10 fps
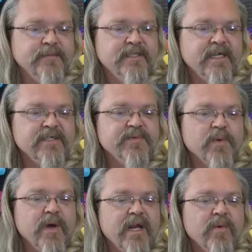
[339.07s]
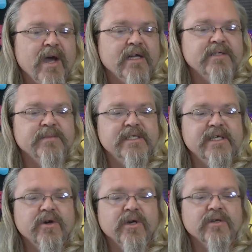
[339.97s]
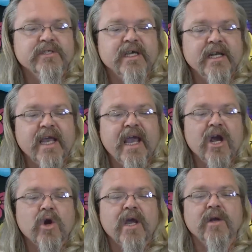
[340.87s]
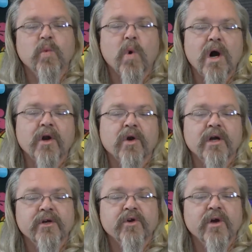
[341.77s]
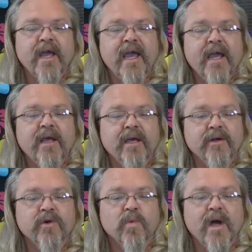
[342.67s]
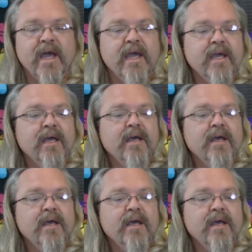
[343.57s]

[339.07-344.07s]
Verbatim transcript: Test for radioactive materials in air and water under underway.